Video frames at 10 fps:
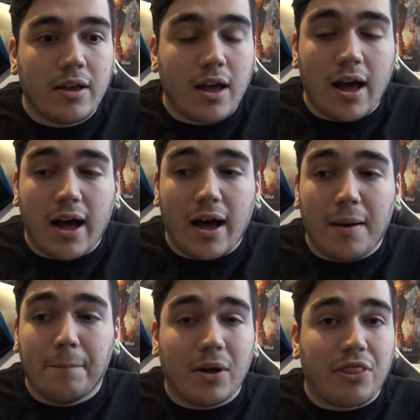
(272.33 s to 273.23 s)

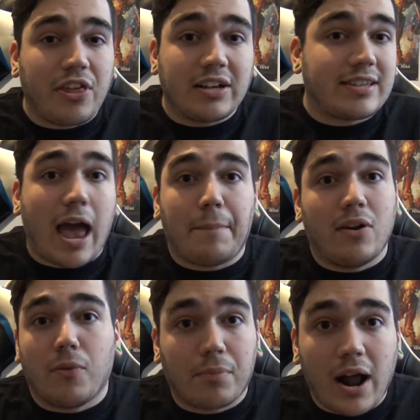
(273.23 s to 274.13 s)
But things happen
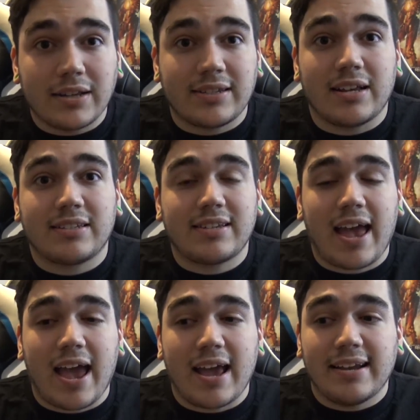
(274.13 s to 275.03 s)
in the process,
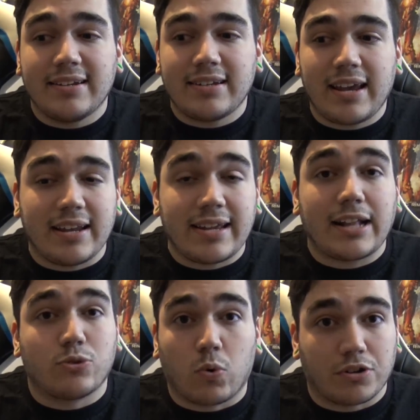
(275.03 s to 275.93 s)
and it
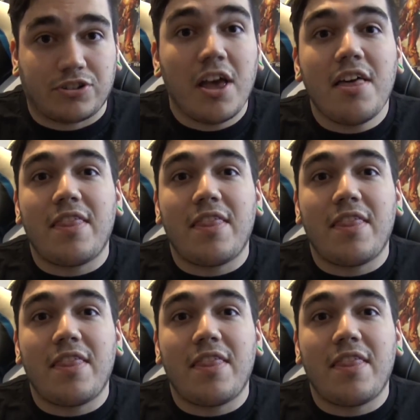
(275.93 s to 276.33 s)
gets worse.